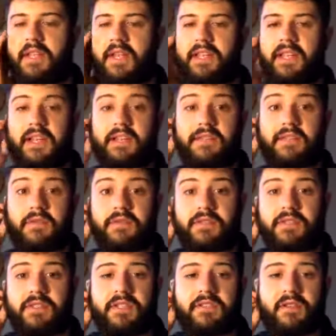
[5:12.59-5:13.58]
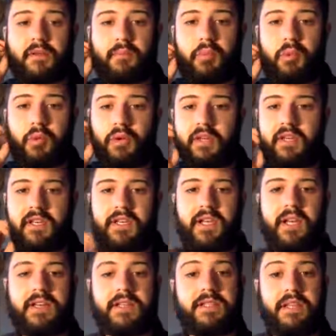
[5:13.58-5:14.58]
Yes, those things are important.
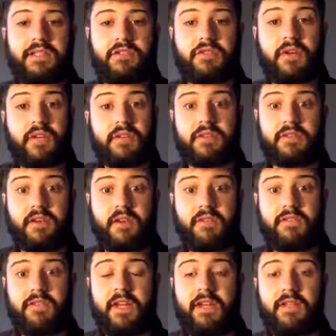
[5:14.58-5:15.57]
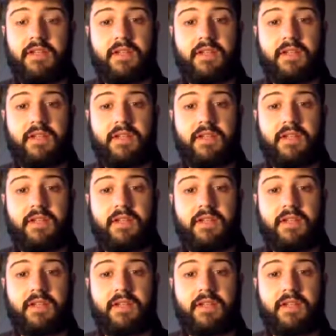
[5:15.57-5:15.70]
Yes, that strengthens our faith,